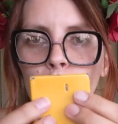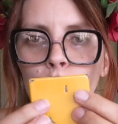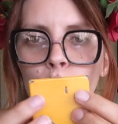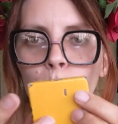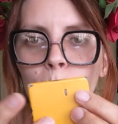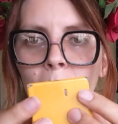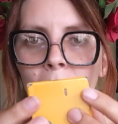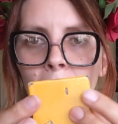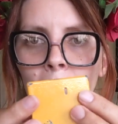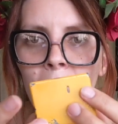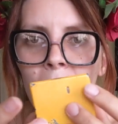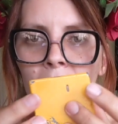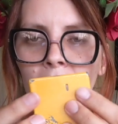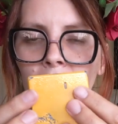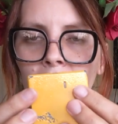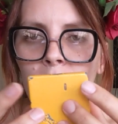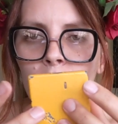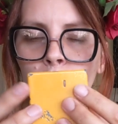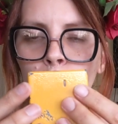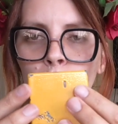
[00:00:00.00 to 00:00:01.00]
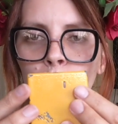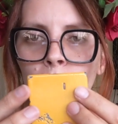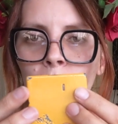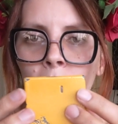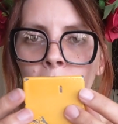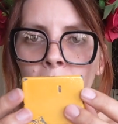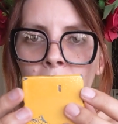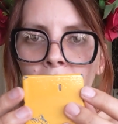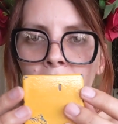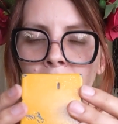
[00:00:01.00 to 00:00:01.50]
too bumpy and too
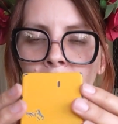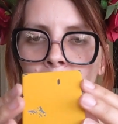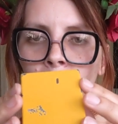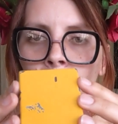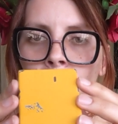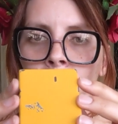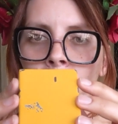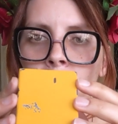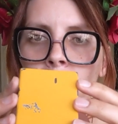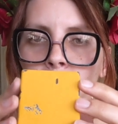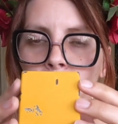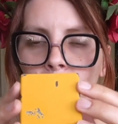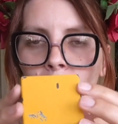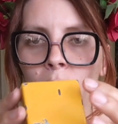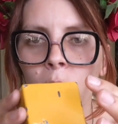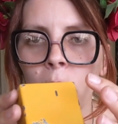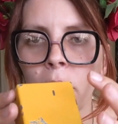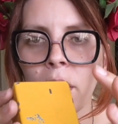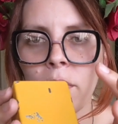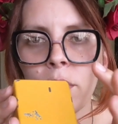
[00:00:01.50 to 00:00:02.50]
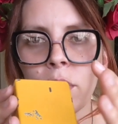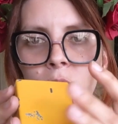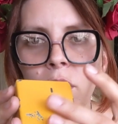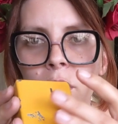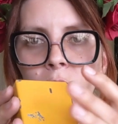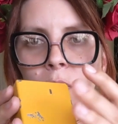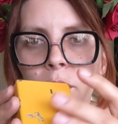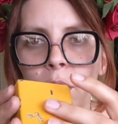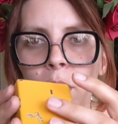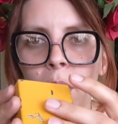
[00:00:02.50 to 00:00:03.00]
ripply. So
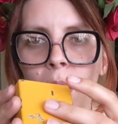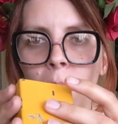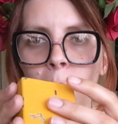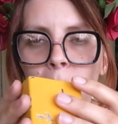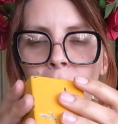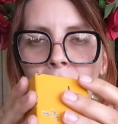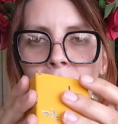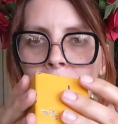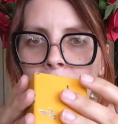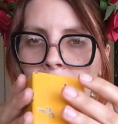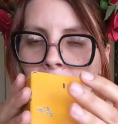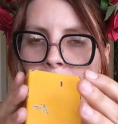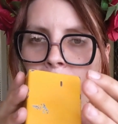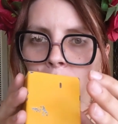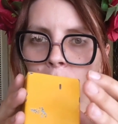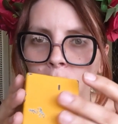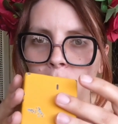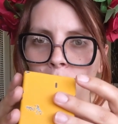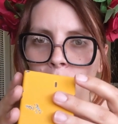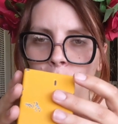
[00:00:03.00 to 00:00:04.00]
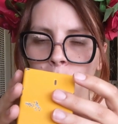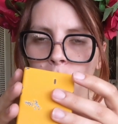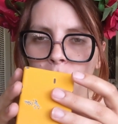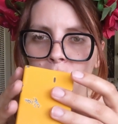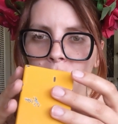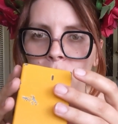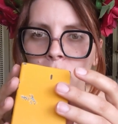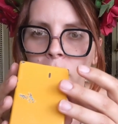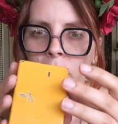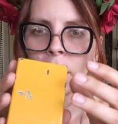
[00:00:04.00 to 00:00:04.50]
if you apply lighter
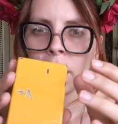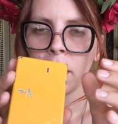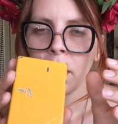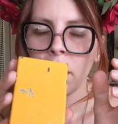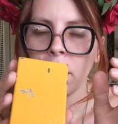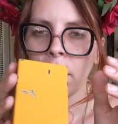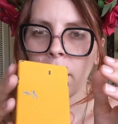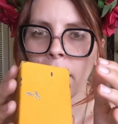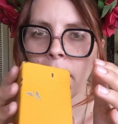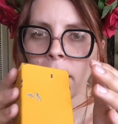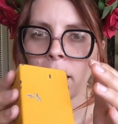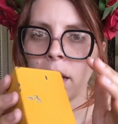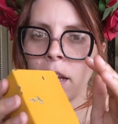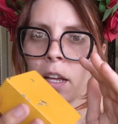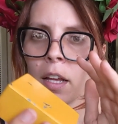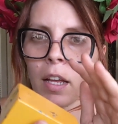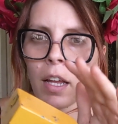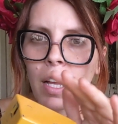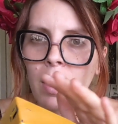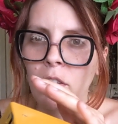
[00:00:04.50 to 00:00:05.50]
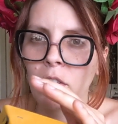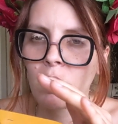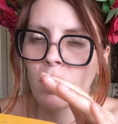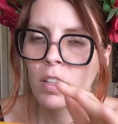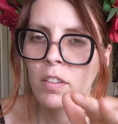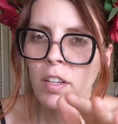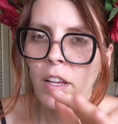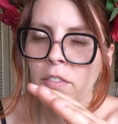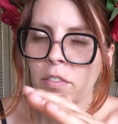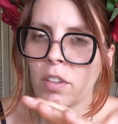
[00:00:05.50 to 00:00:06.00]
coats, then
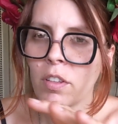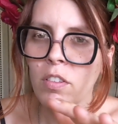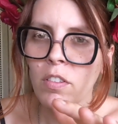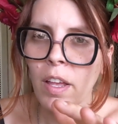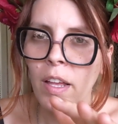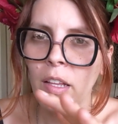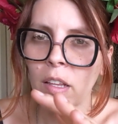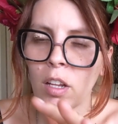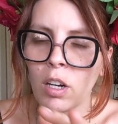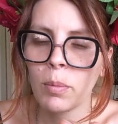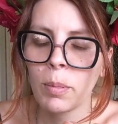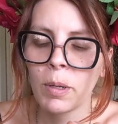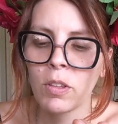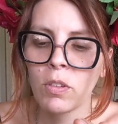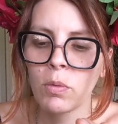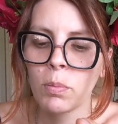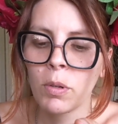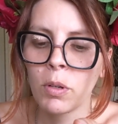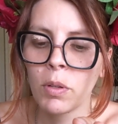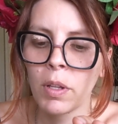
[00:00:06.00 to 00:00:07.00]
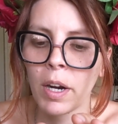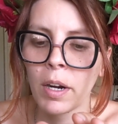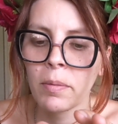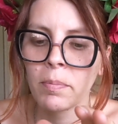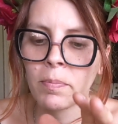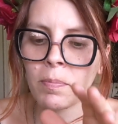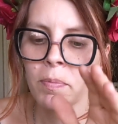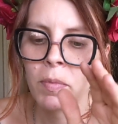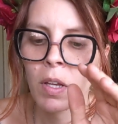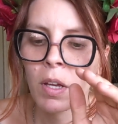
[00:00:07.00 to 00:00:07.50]
it tends to stay a little bit smoother.
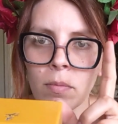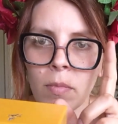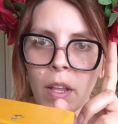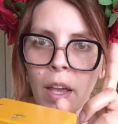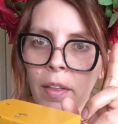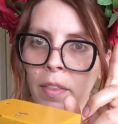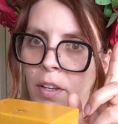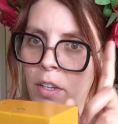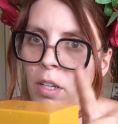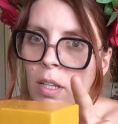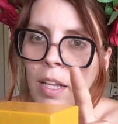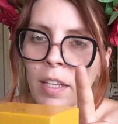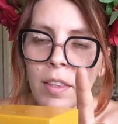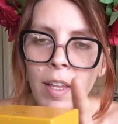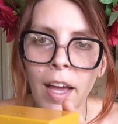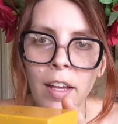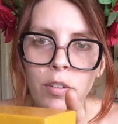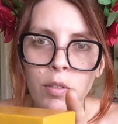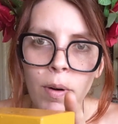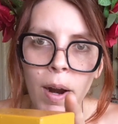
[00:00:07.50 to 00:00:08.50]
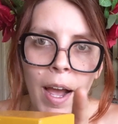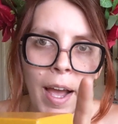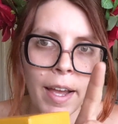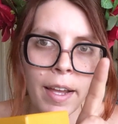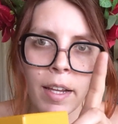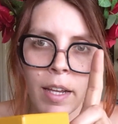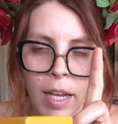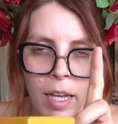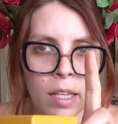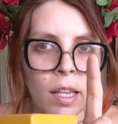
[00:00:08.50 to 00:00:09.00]
And then you let that dry,
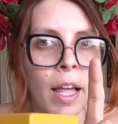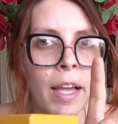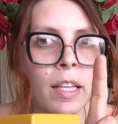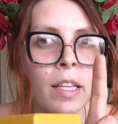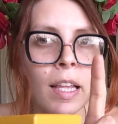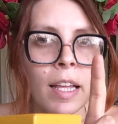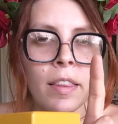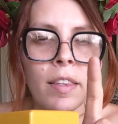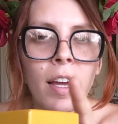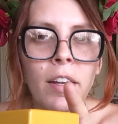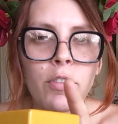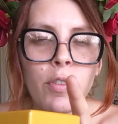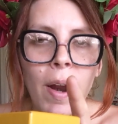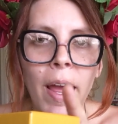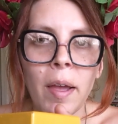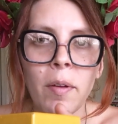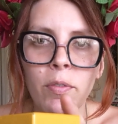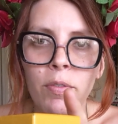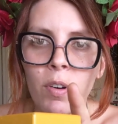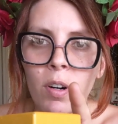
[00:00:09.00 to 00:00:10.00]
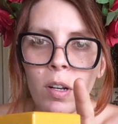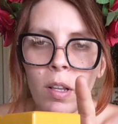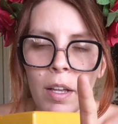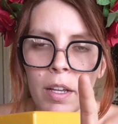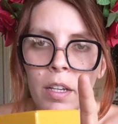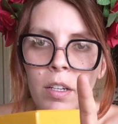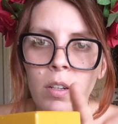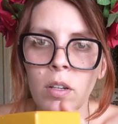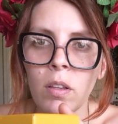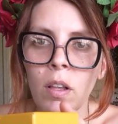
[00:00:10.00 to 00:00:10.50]
and let that dry for
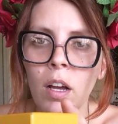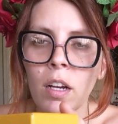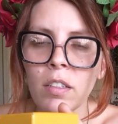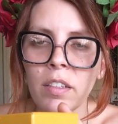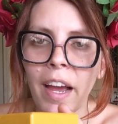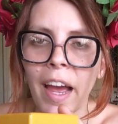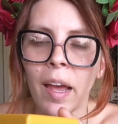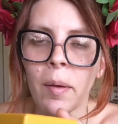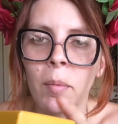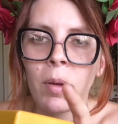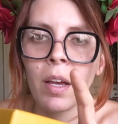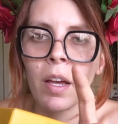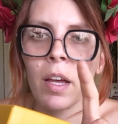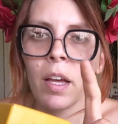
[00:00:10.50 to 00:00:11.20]
like a good long time.